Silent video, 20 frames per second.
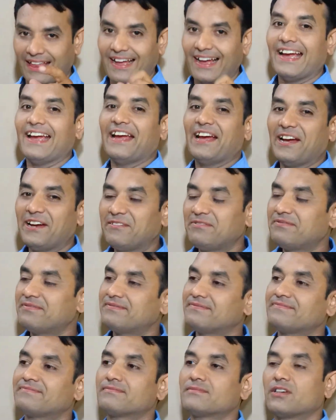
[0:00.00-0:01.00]
I have,
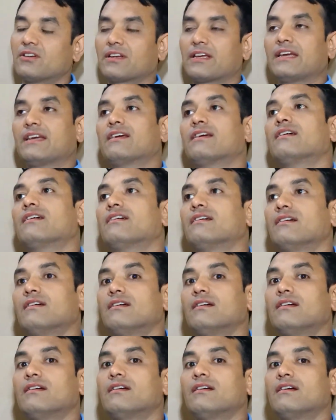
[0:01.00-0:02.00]
okay,
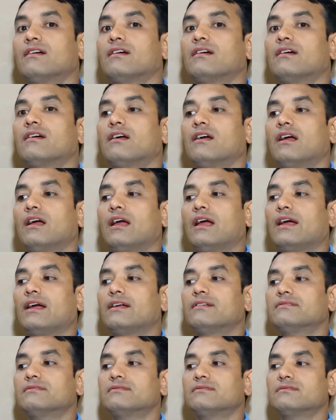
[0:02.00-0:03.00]

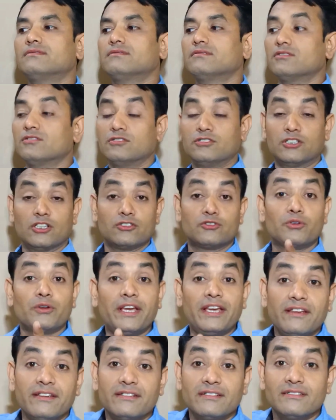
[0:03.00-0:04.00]
and je
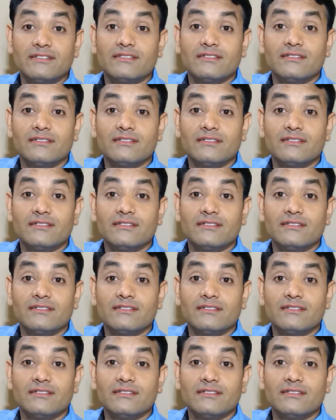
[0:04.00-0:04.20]
suis,